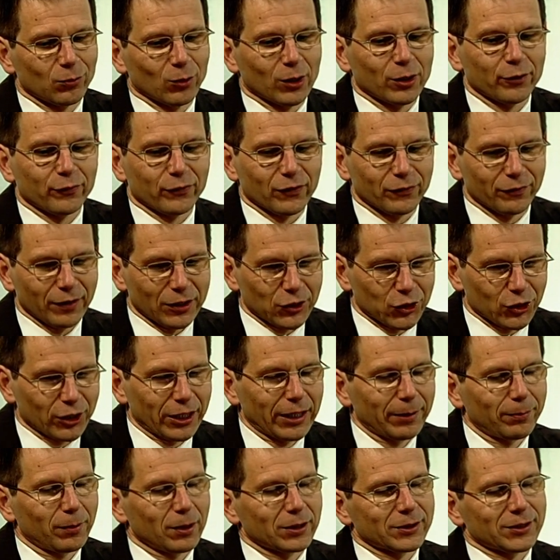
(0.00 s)
One of the venture
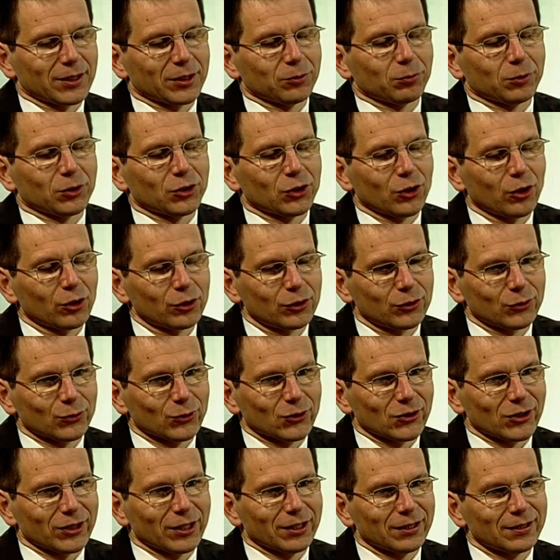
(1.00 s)
capitalists that we talked to
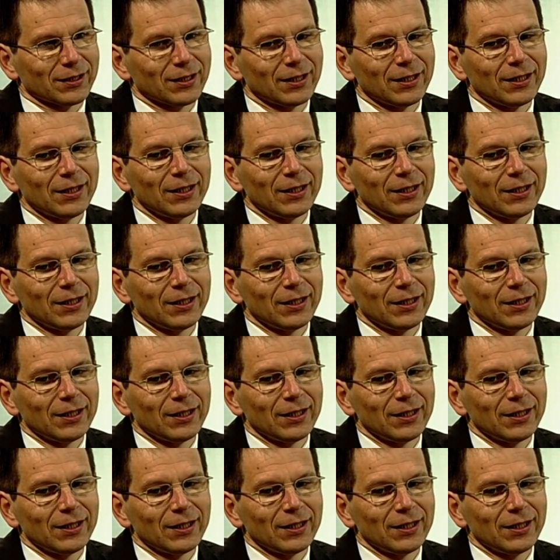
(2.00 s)
said